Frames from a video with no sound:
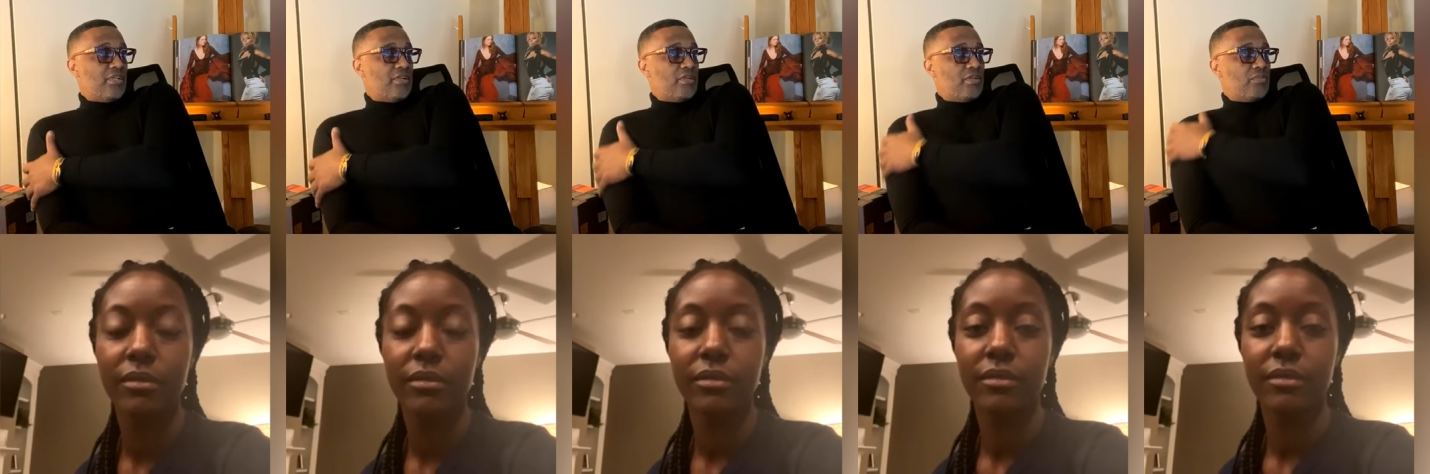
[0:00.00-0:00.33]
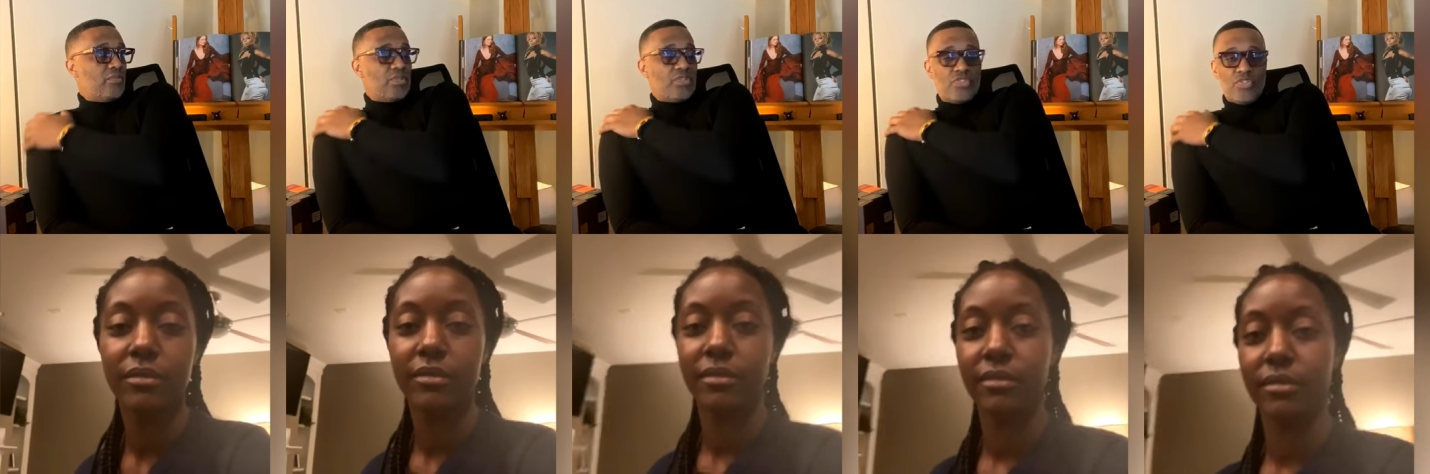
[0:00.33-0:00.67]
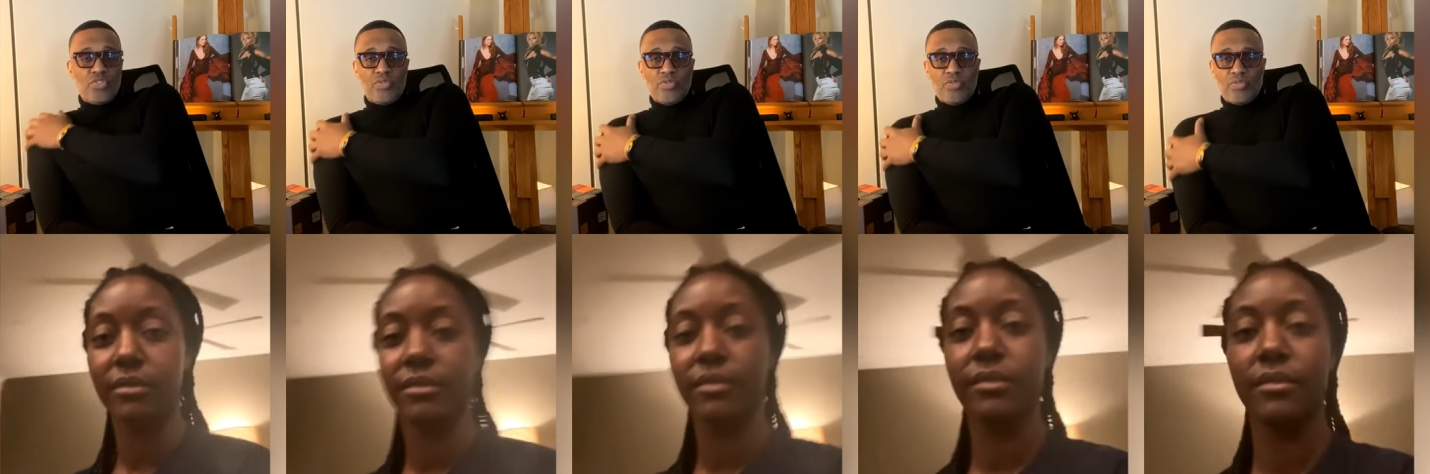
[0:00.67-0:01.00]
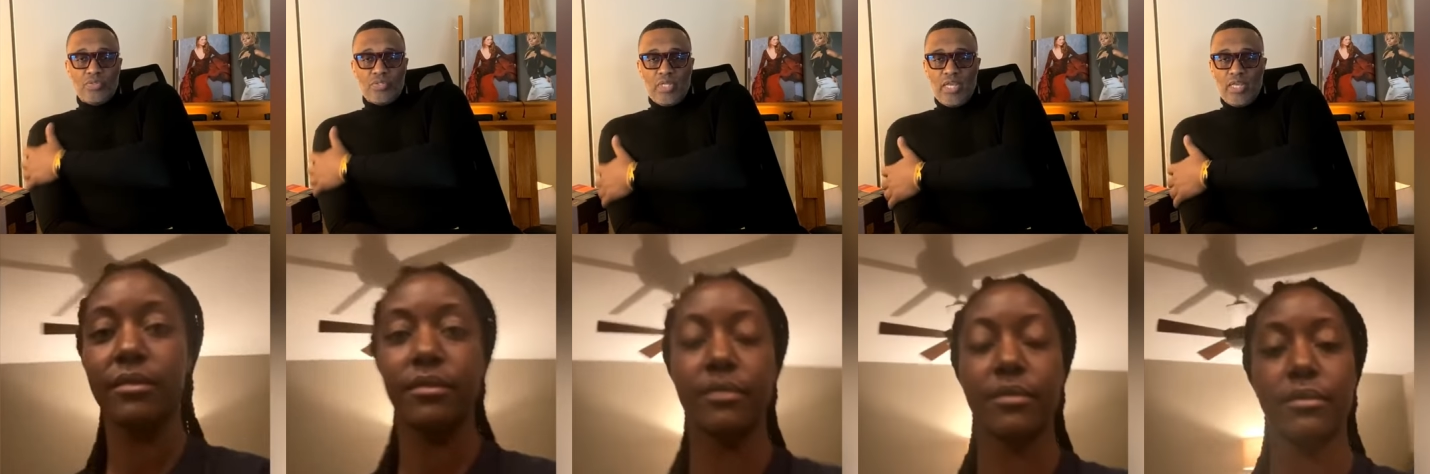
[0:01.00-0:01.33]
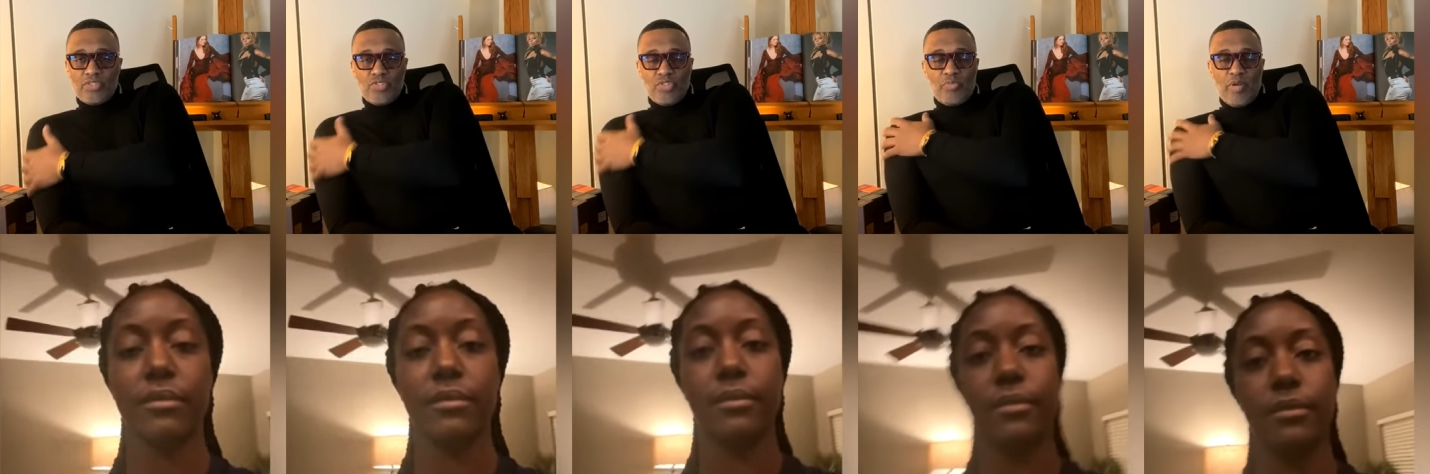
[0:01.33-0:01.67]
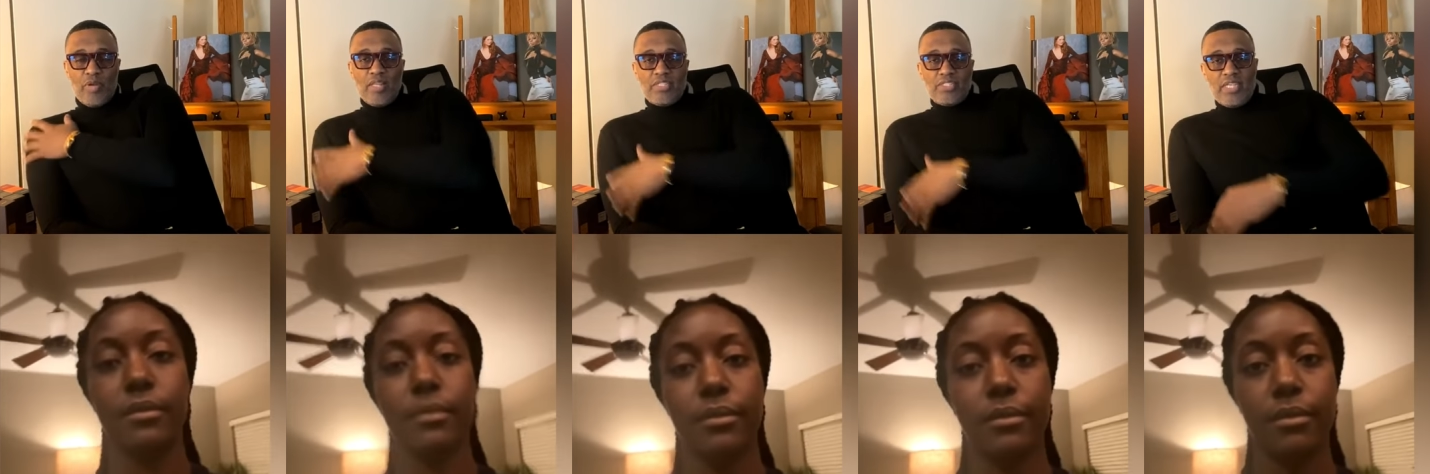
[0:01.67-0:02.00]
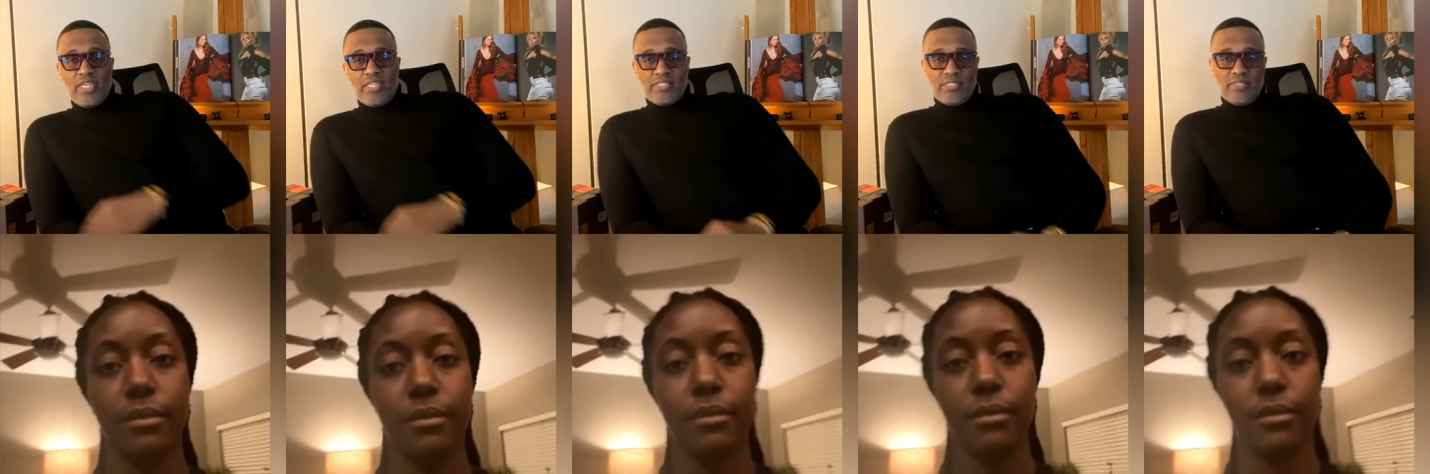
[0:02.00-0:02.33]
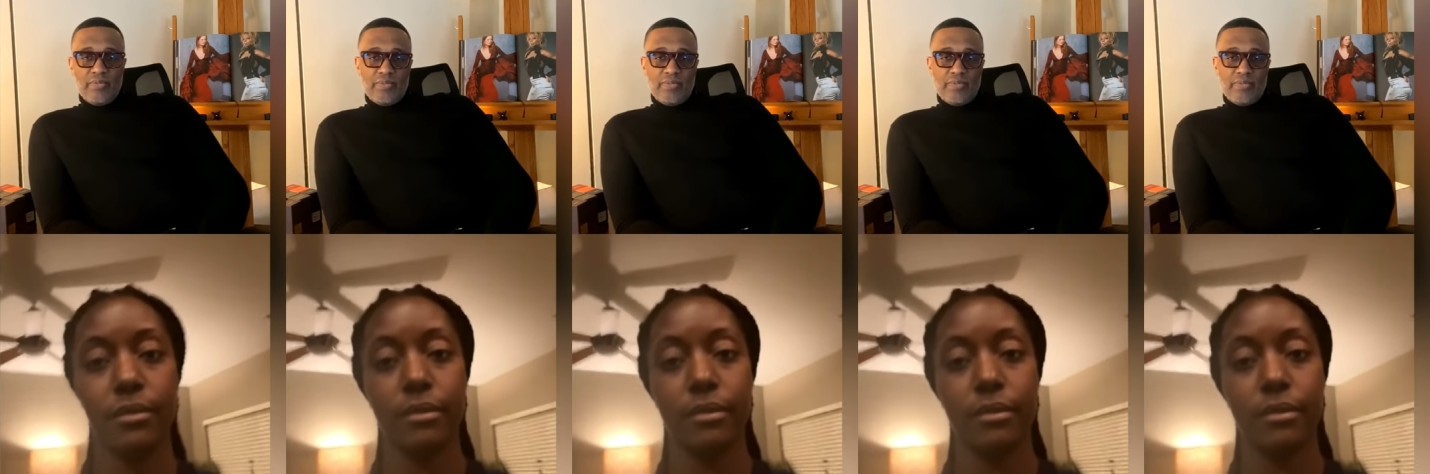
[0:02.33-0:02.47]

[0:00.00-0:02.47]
Speaker 1: me, when did you? How did you apologize to?